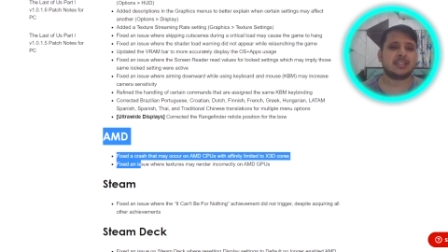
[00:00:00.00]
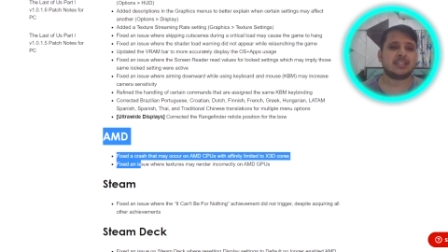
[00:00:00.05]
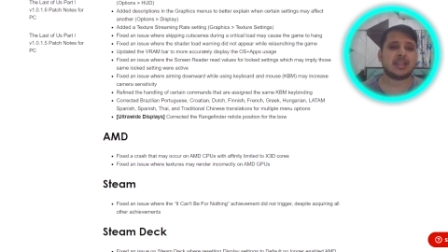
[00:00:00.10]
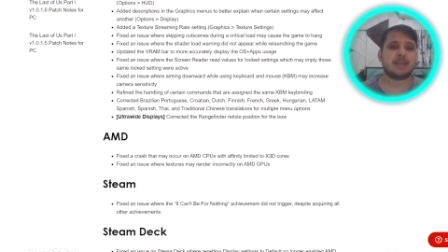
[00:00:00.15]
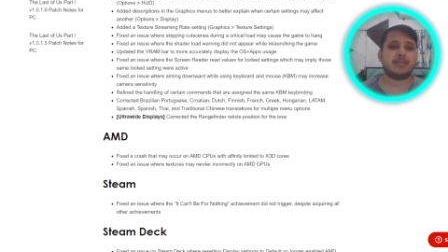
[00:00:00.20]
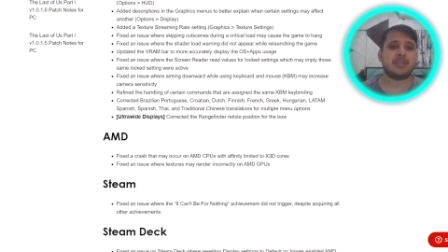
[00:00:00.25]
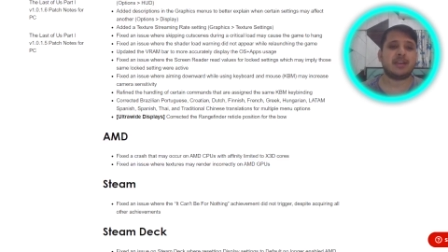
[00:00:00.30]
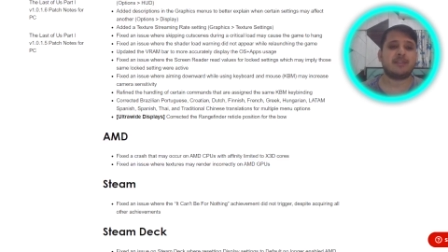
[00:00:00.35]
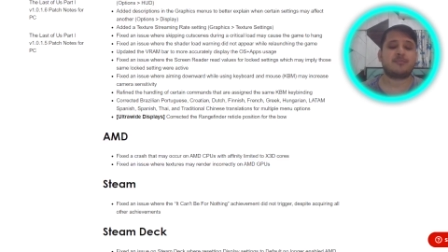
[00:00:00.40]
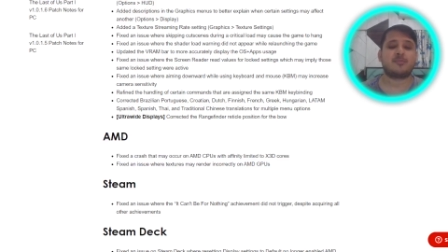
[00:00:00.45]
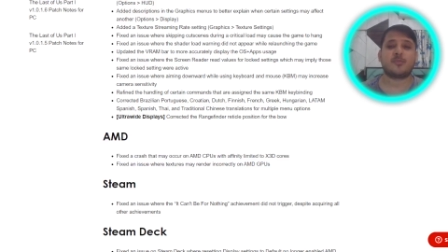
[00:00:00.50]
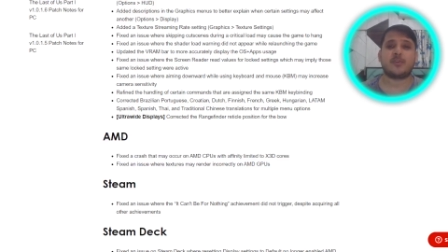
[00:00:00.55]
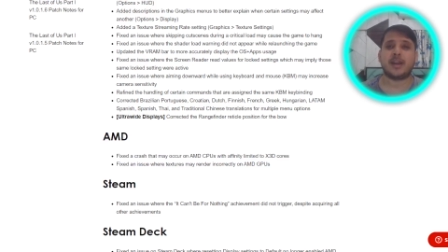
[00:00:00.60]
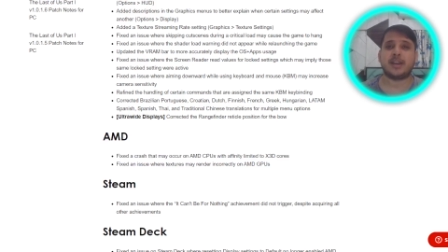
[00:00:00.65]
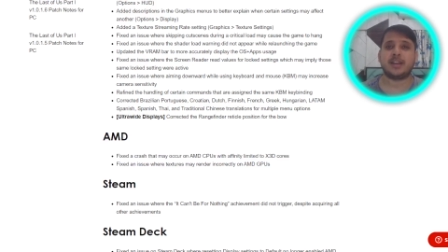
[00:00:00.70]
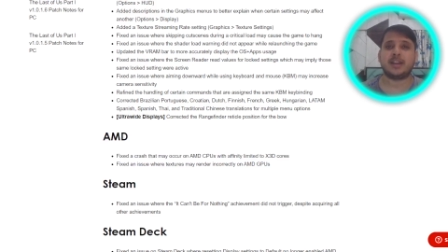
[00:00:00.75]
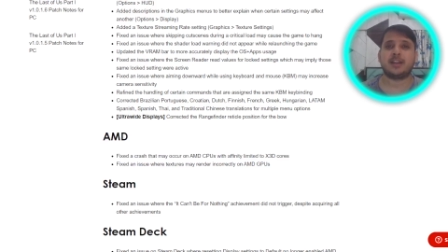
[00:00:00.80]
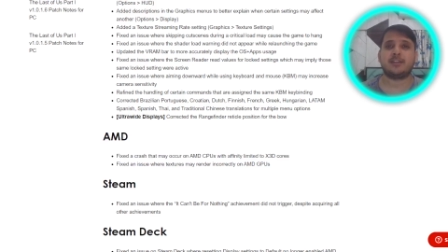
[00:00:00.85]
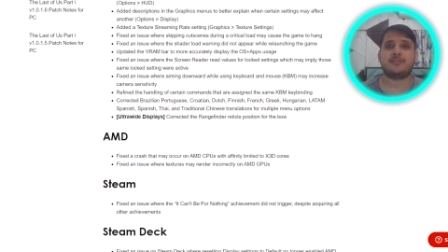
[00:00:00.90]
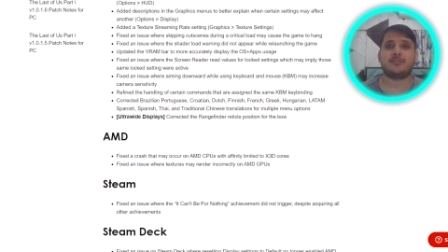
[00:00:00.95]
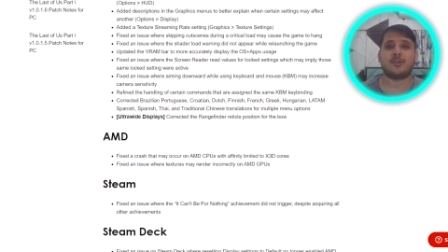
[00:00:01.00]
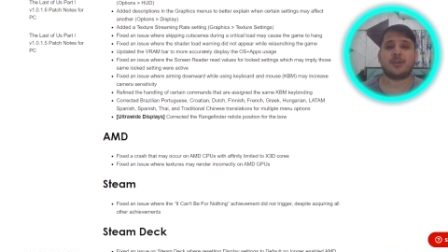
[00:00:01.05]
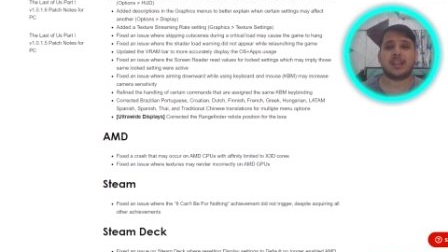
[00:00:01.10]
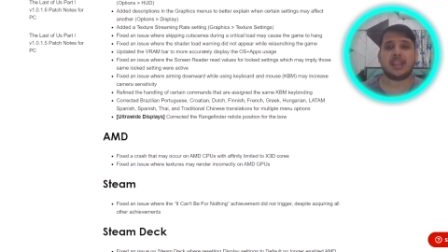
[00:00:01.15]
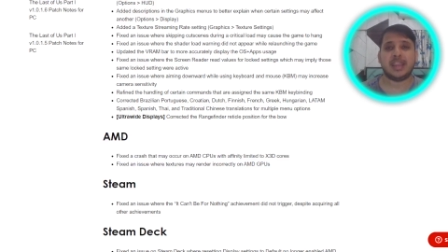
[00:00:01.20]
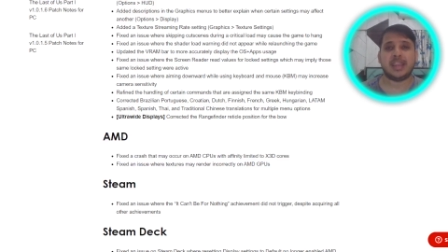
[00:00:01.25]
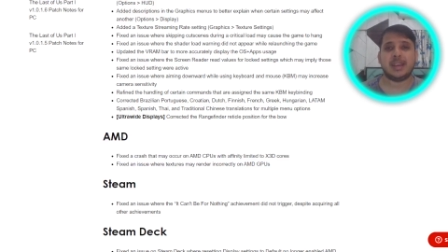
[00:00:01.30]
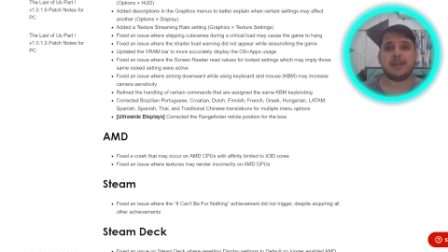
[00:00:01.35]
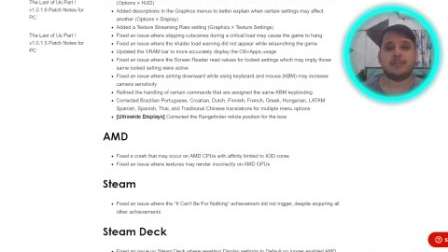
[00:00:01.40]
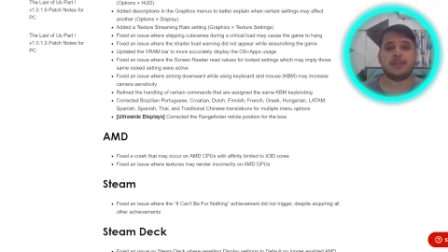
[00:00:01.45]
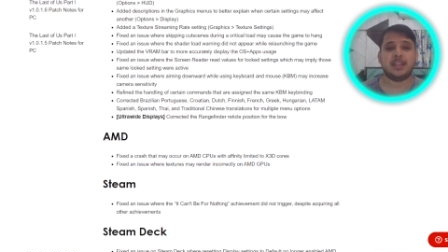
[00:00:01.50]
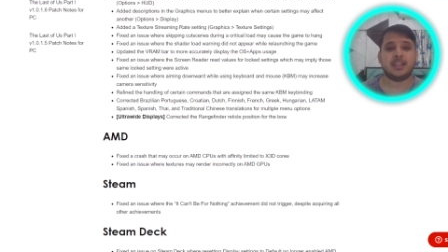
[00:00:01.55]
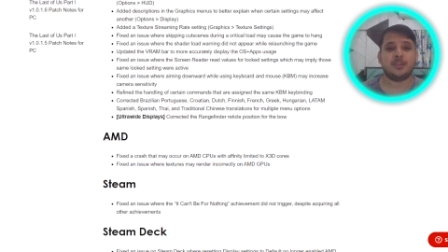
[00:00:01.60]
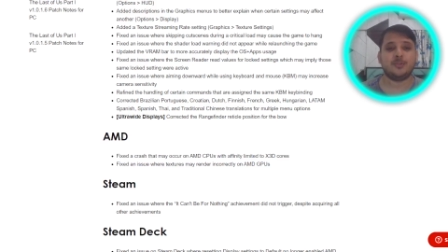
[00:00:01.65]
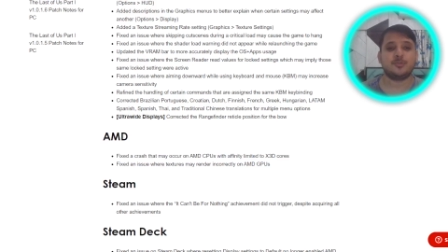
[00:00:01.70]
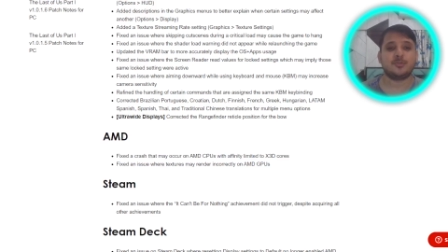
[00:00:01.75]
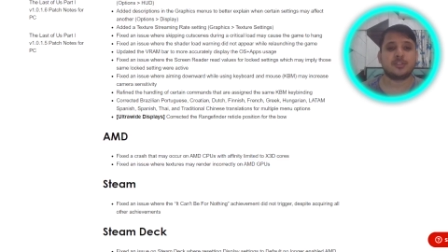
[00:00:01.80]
this time they have provided it for amd